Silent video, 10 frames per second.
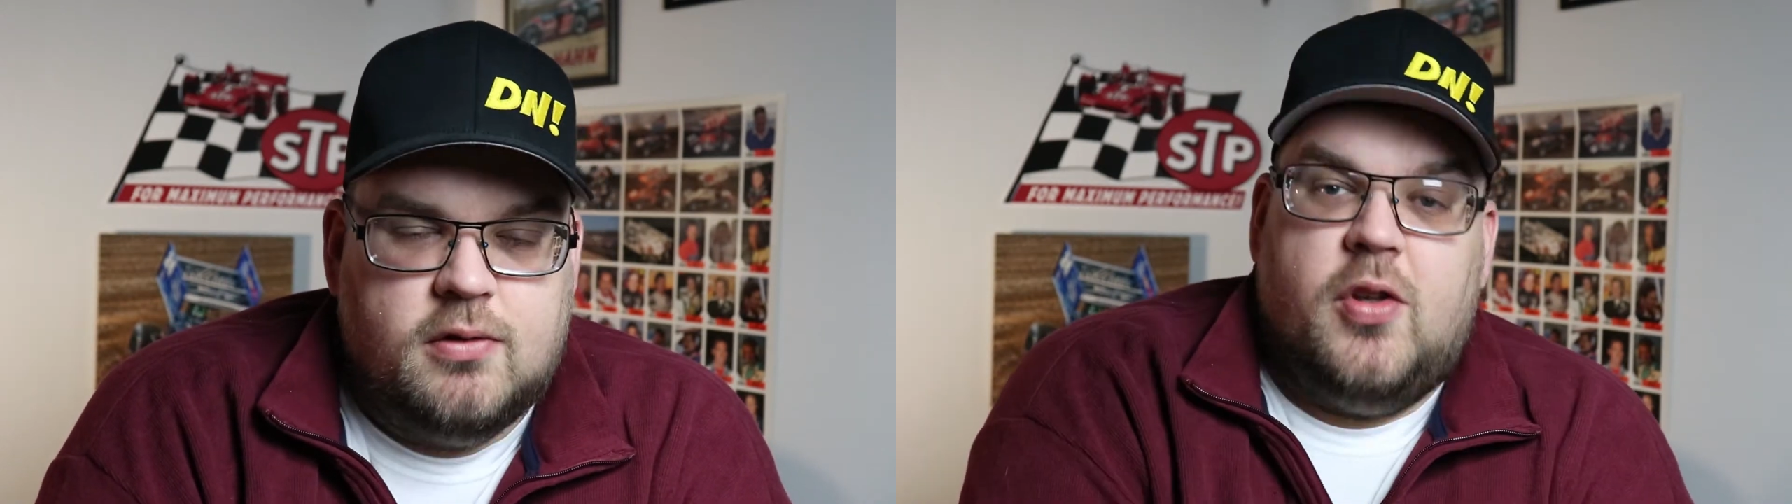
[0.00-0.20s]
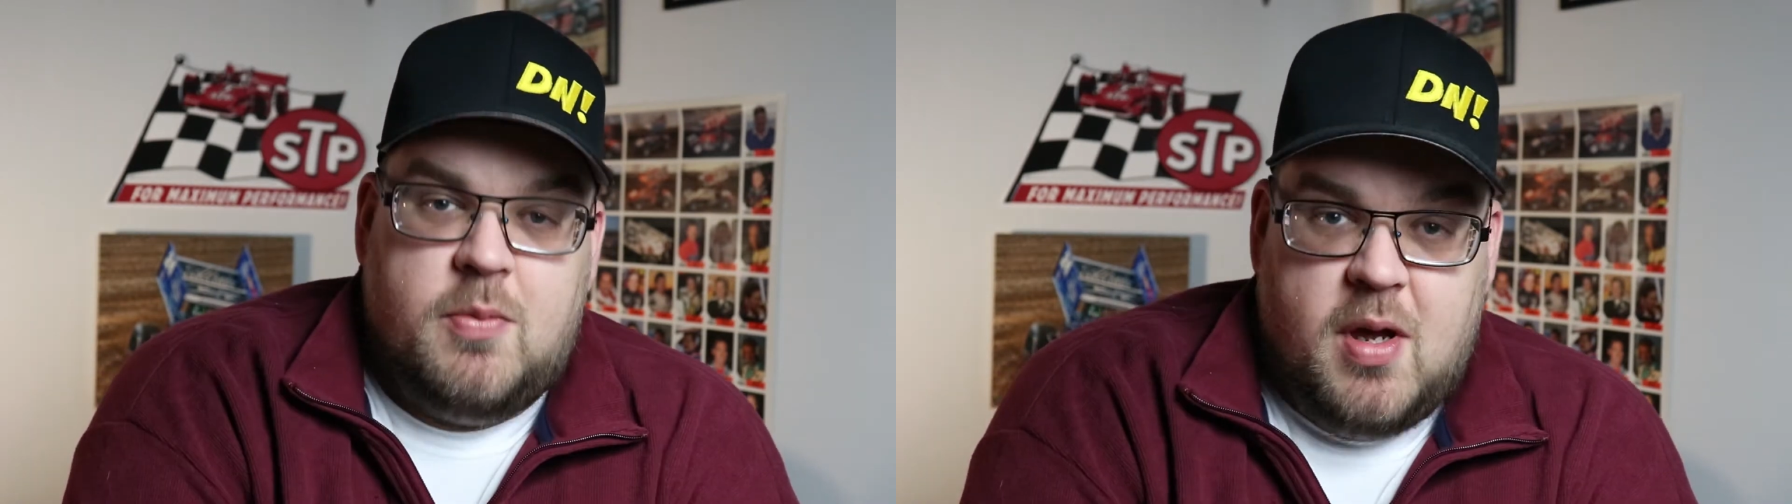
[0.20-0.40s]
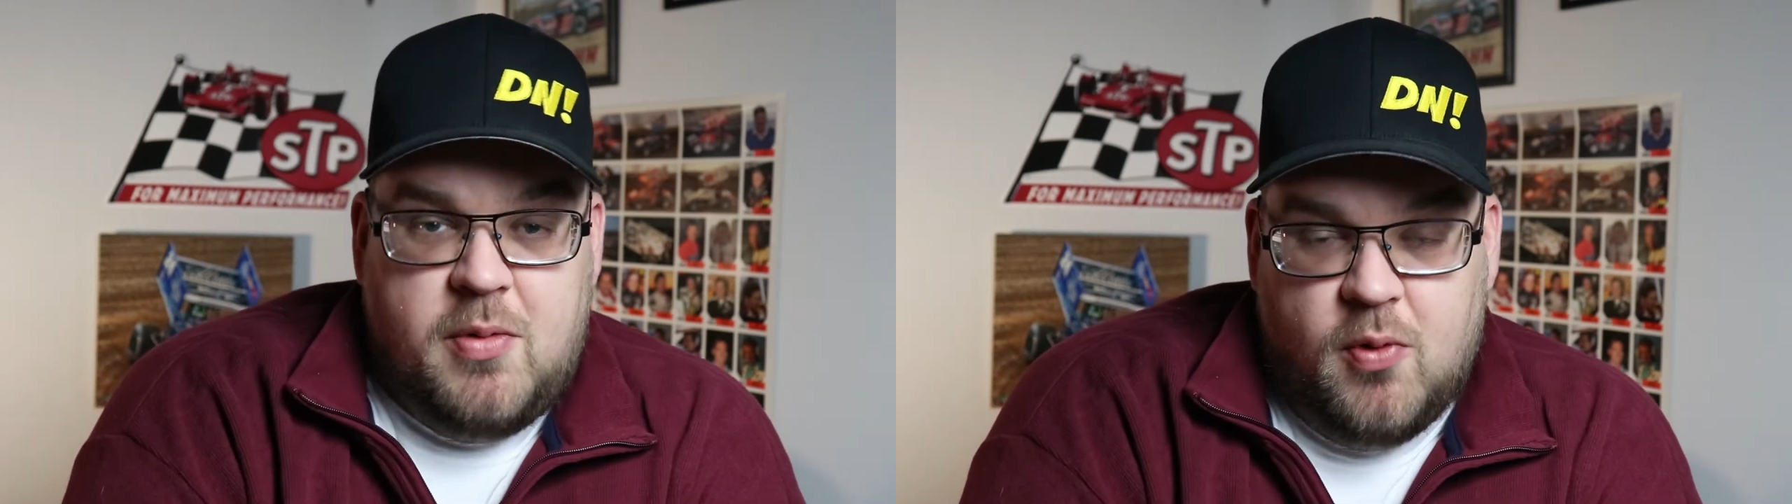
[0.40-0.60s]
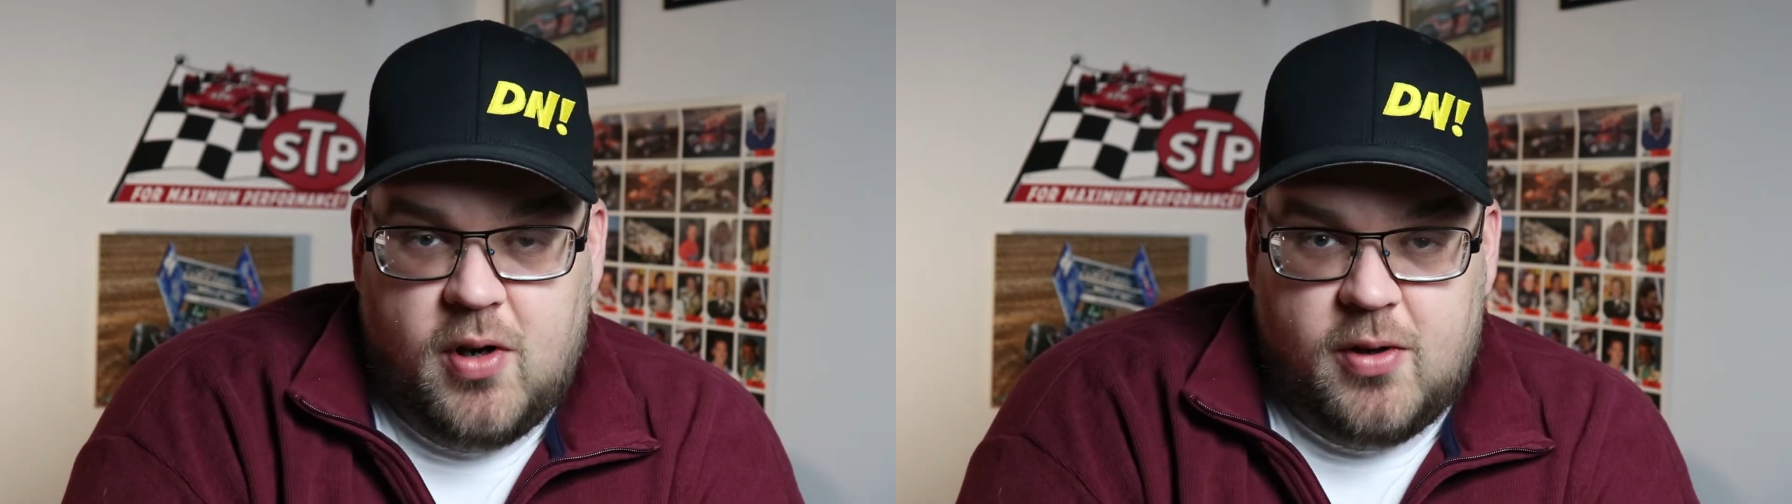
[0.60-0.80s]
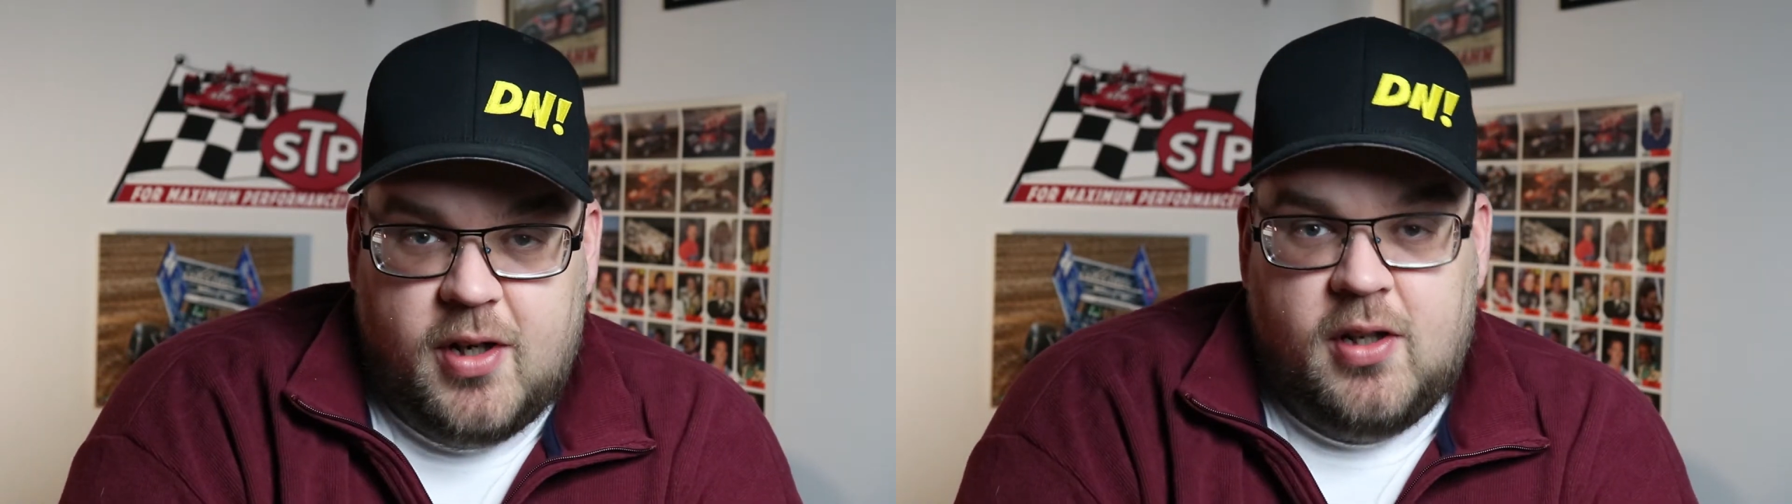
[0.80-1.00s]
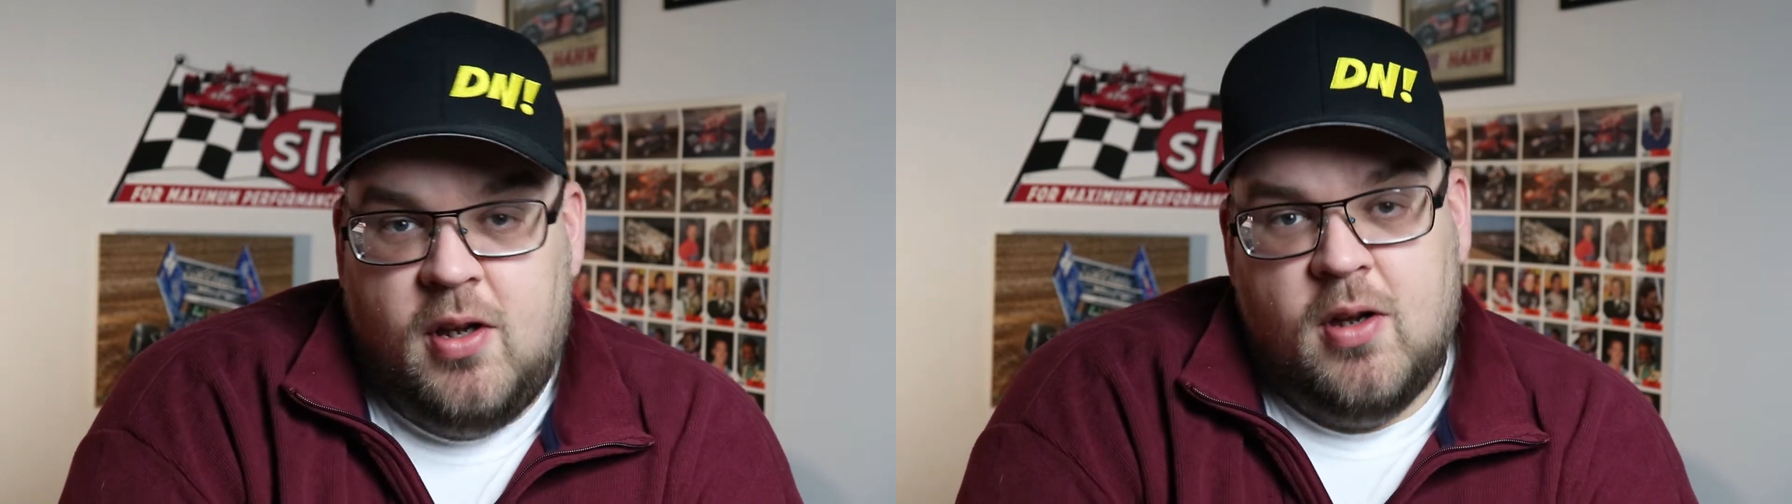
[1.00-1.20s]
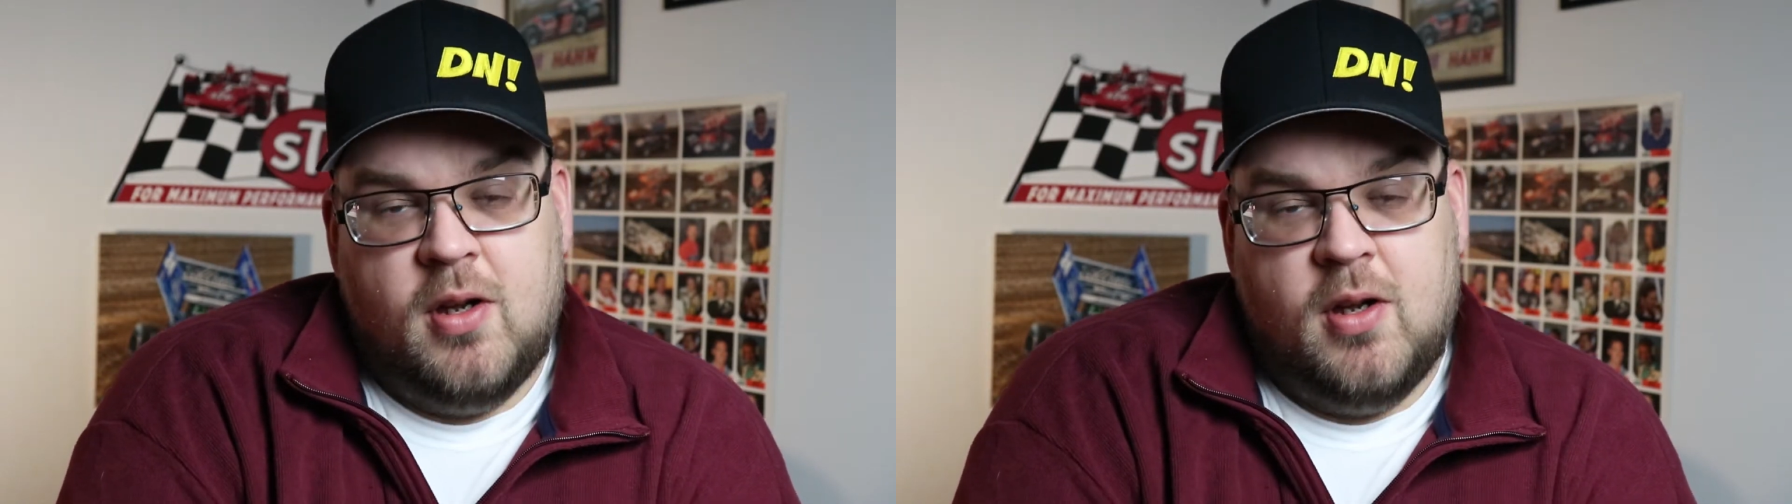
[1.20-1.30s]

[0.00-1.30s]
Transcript: So you may be wondering,